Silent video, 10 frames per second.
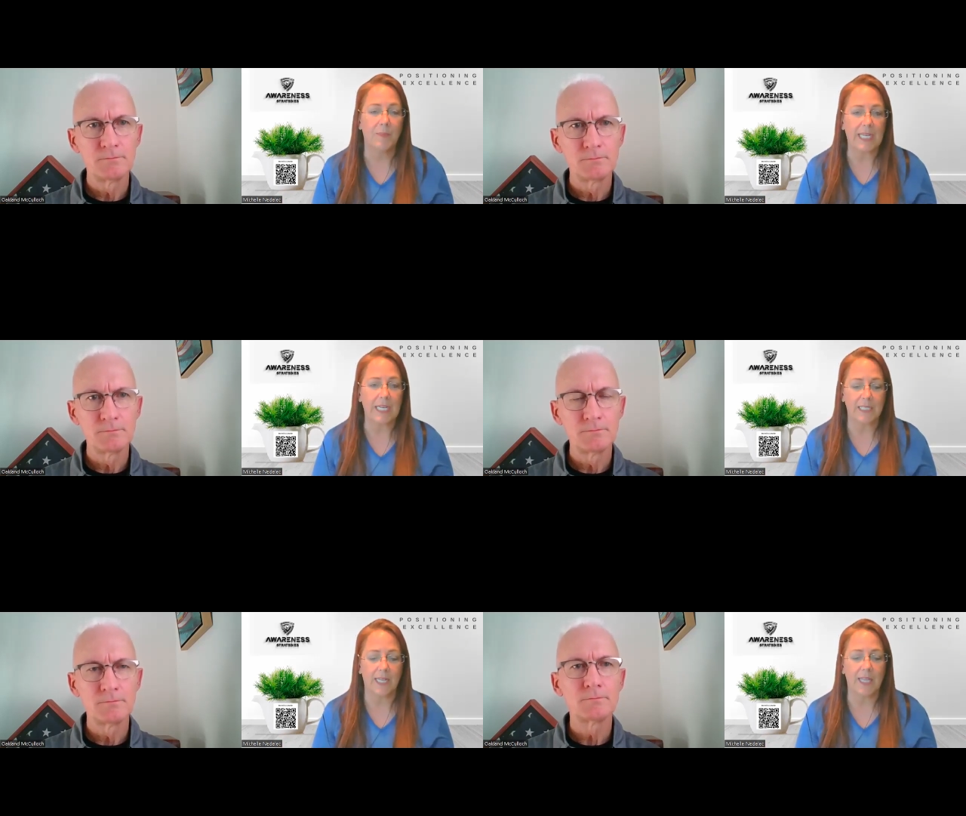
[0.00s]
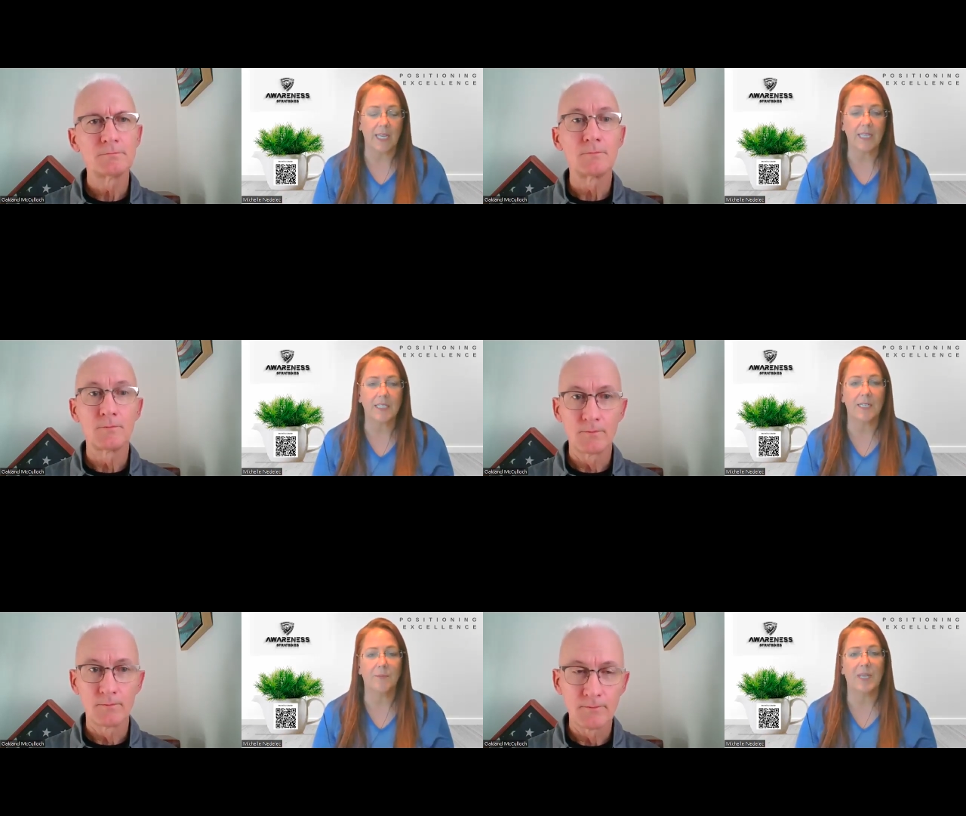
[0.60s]
Speaker 1: because I think it's
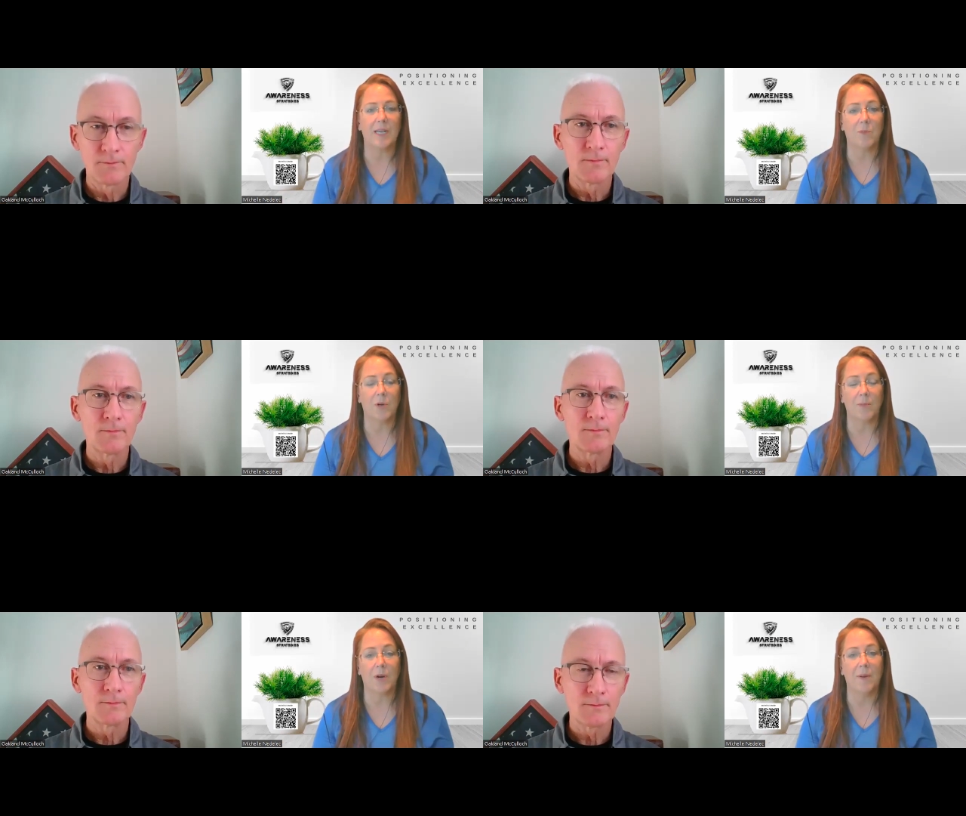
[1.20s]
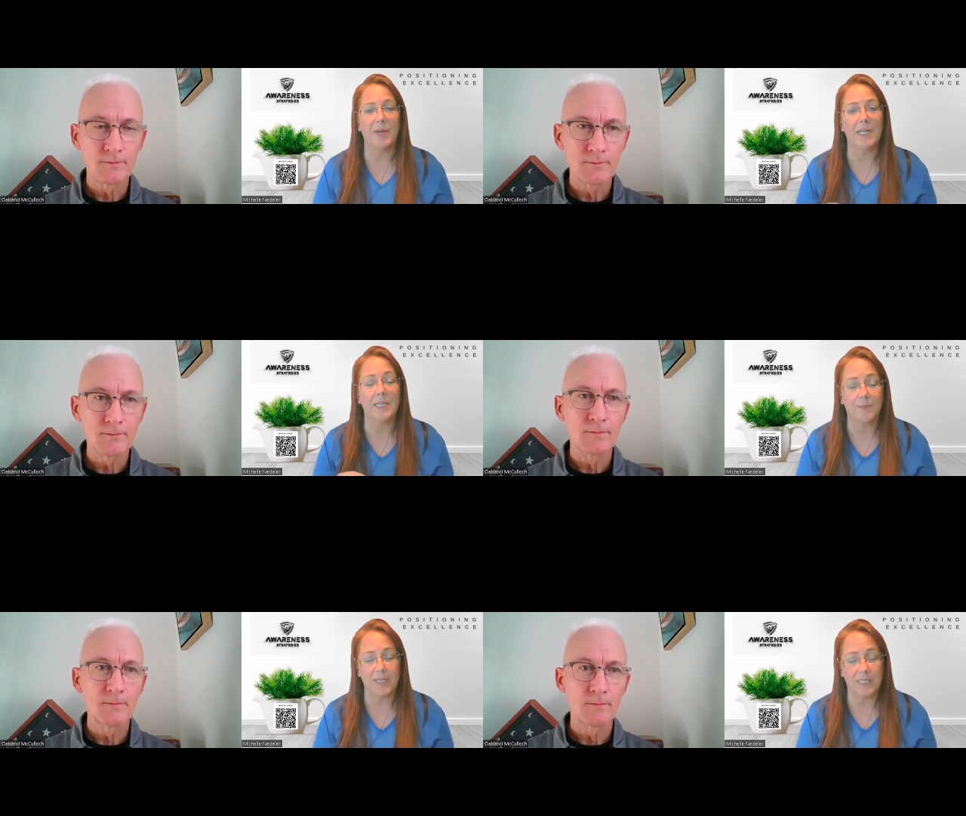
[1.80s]
going to become more prominent,
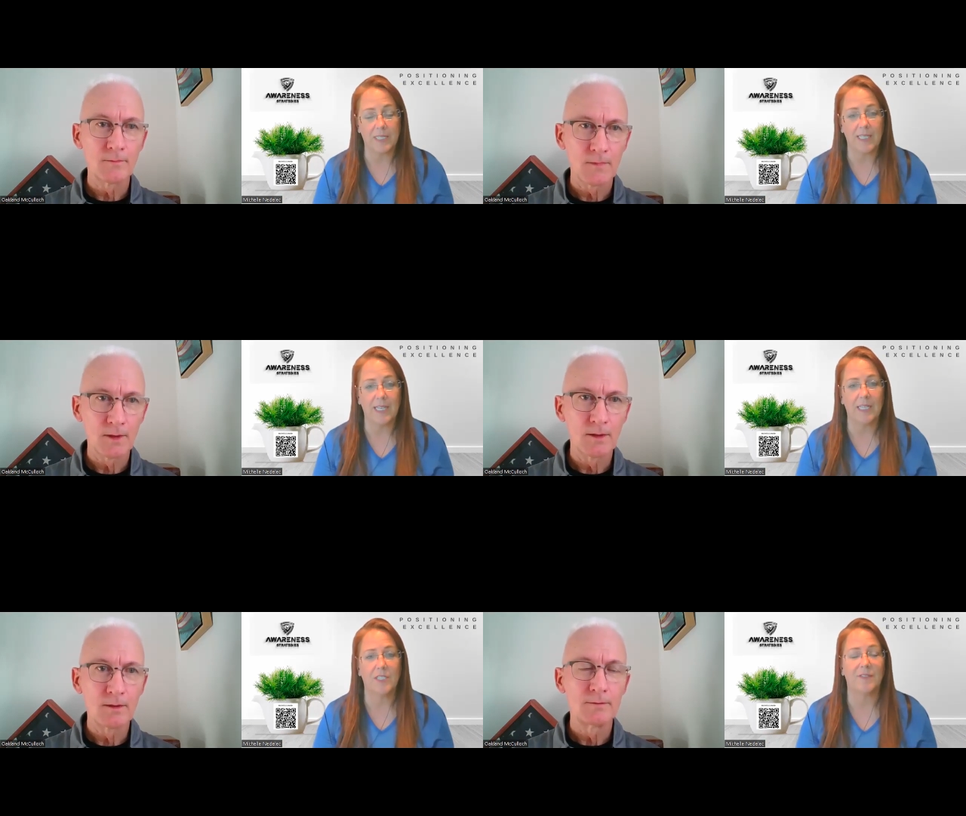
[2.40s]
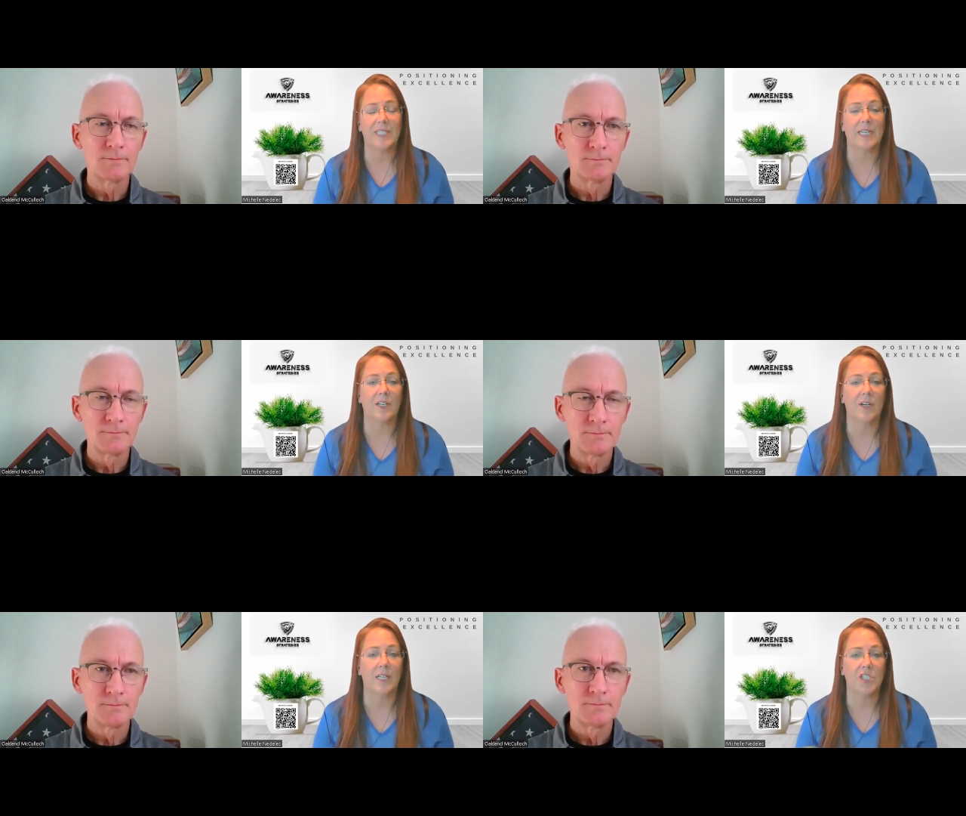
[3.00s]
especially in the age of
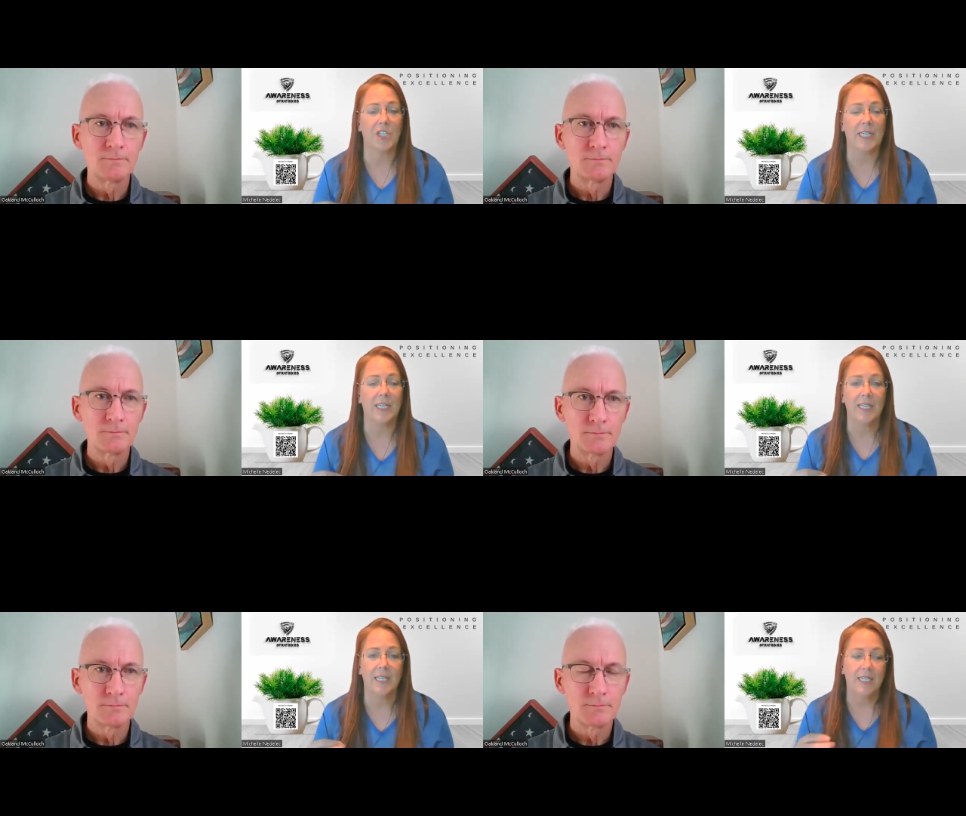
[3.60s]
technology.